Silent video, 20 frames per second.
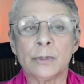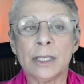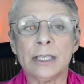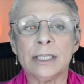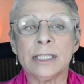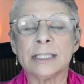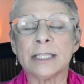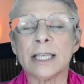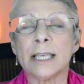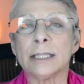
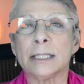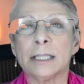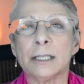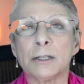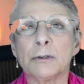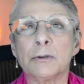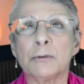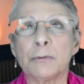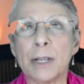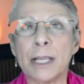he said
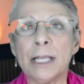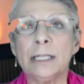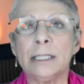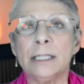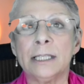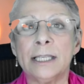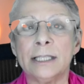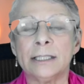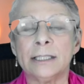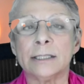that great
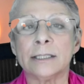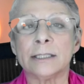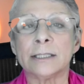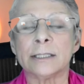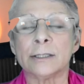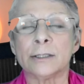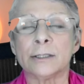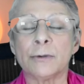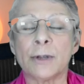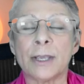
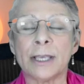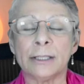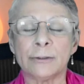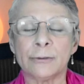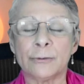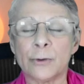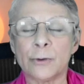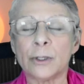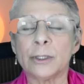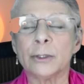leaders are
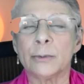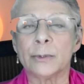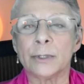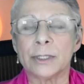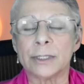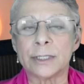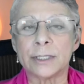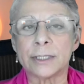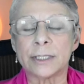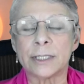great
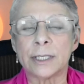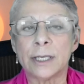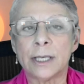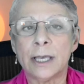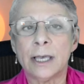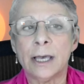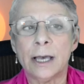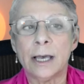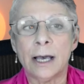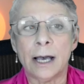followers,
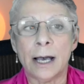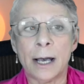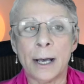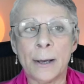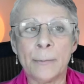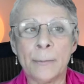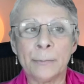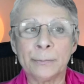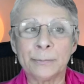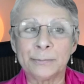
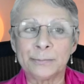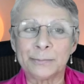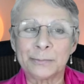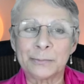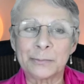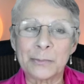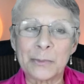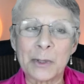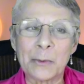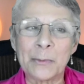um,
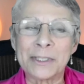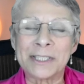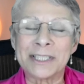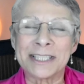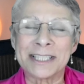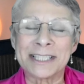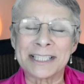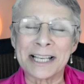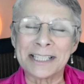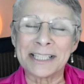
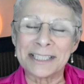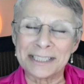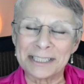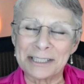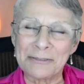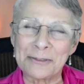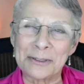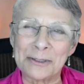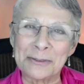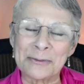which is slightly
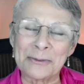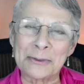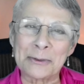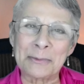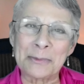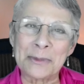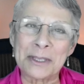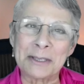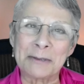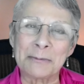different
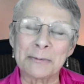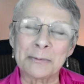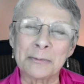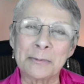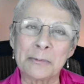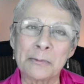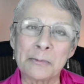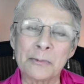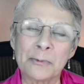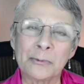from the
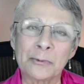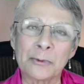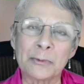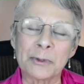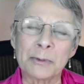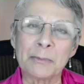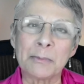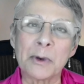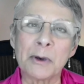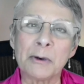
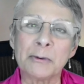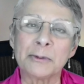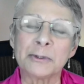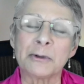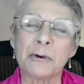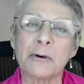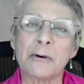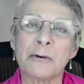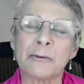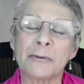
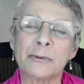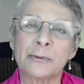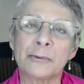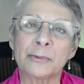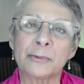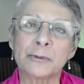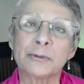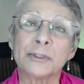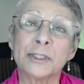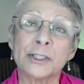mode of
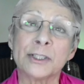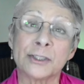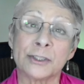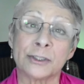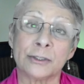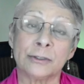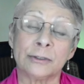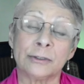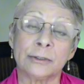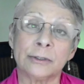
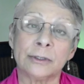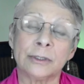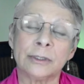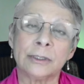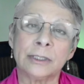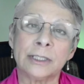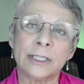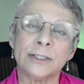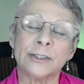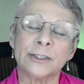traditional
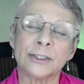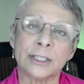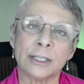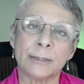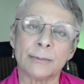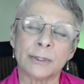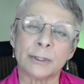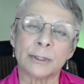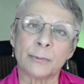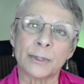
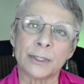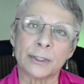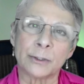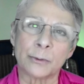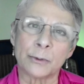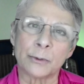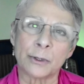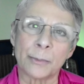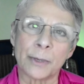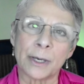leadership that we
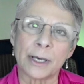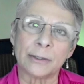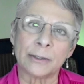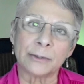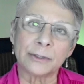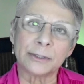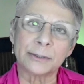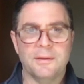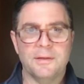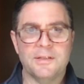talk
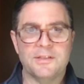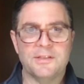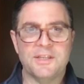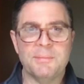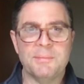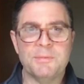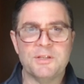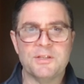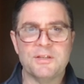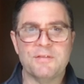about. It
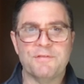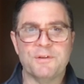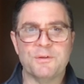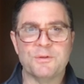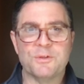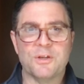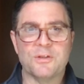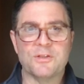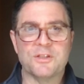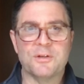seems as if
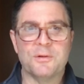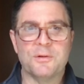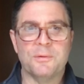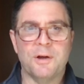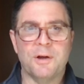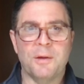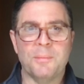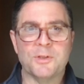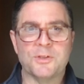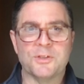there's also
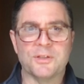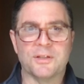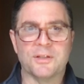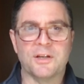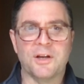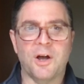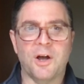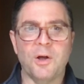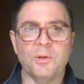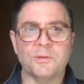almost a
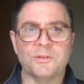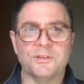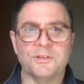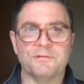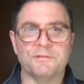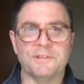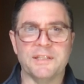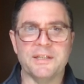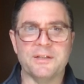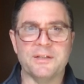cult
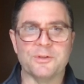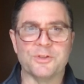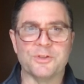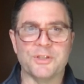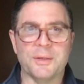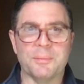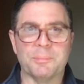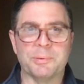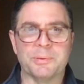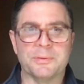of
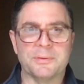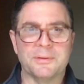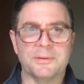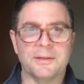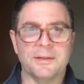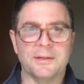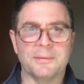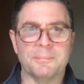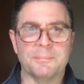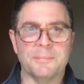leadership
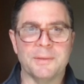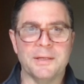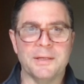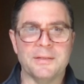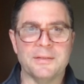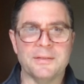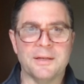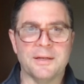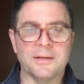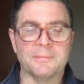
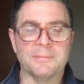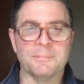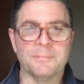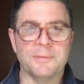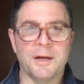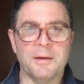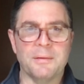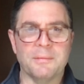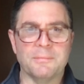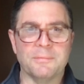in
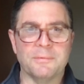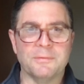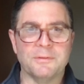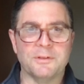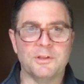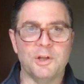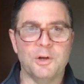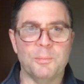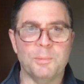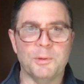
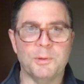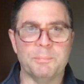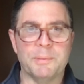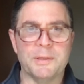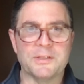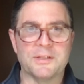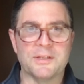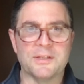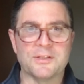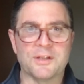global
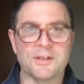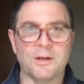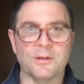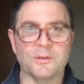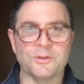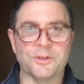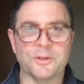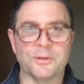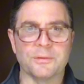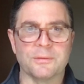business
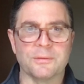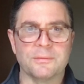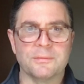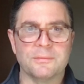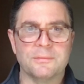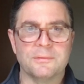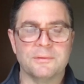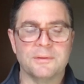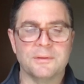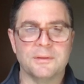culture.
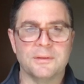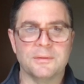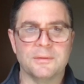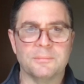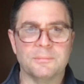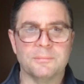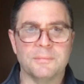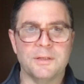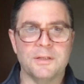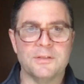
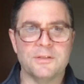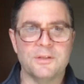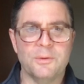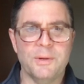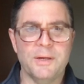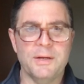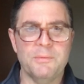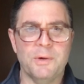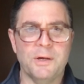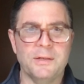Is
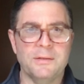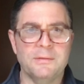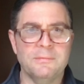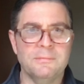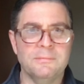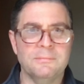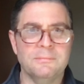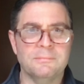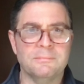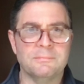there
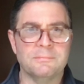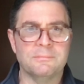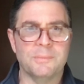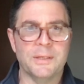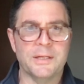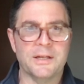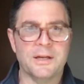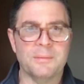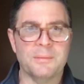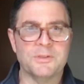anyone,
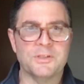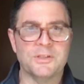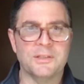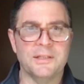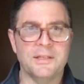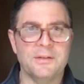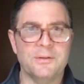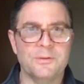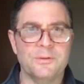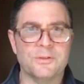when it comes to
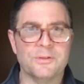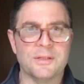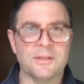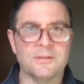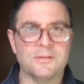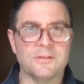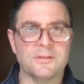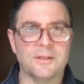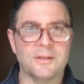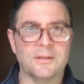leaders,
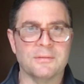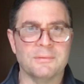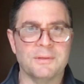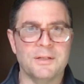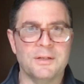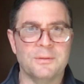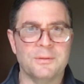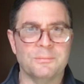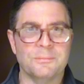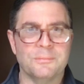that
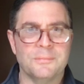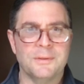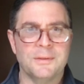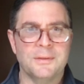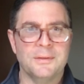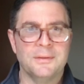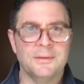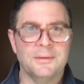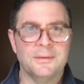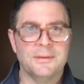
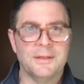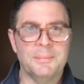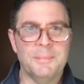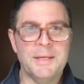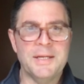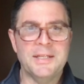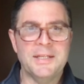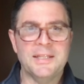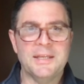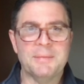
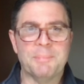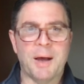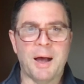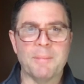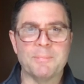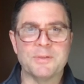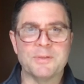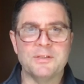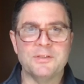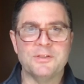immediately
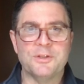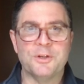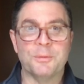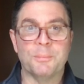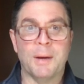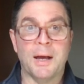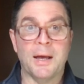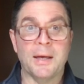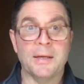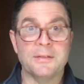pops into
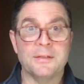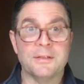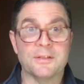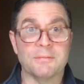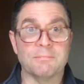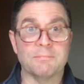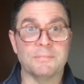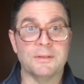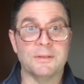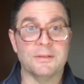your mind as
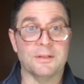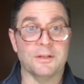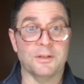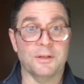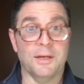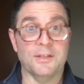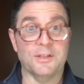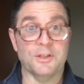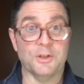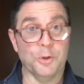
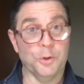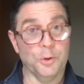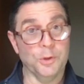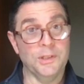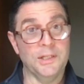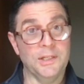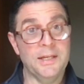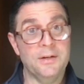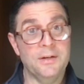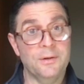a
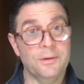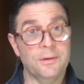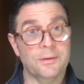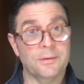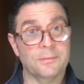good leader?